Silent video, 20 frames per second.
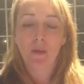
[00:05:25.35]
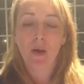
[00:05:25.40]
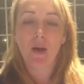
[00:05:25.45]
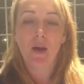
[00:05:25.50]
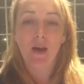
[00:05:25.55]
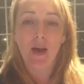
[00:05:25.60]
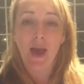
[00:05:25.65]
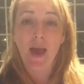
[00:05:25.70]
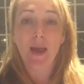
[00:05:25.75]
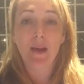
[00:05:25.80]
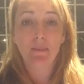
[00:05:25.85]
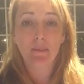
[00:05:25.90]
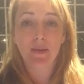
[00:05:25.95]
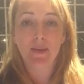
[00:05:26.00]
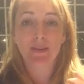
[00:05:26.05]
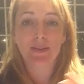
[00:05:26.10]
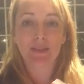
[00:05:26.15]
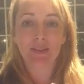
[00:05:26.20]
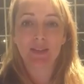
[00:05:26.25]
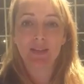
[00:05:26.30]
A,
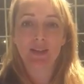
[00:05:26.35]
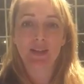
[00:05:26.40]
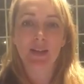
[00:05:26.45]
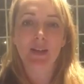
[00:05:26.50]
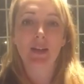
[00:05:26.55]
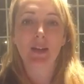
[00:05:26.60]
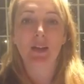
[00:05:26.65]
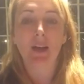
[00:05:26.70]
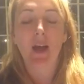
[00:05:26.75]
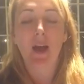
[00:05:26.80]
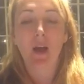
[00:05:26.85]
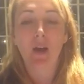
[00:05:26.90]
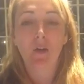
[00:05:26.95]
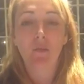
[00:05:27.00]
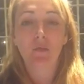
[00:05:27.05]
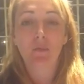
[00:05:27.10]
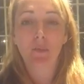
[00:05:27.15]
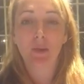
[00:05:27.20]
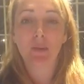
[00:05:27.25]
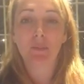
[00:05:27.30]
B, C, D,
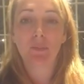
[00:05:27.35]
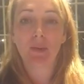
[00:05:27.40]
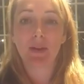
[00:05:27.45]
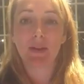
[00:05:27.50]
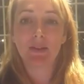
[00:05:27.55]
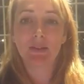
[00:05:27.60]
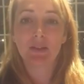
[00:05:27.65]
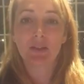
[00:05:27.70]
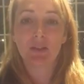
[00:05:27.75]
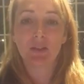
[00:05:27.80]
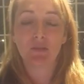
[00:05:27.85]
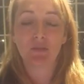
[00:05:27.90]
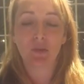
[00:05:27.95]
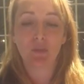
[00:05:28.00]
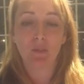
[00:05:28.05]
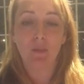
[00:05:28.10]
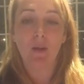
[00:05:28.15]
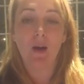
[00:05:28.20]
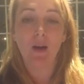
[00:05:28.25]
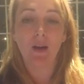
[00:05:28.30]
however many pieces of
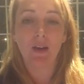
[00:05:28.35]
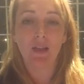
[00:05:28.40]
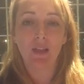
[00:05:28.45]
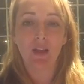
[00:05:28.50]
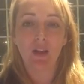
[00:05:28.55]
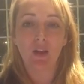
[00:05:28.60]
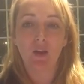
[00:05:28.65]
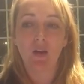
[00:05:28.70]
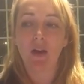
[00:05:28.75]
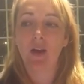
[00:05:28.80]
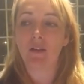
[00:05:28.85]
your body that you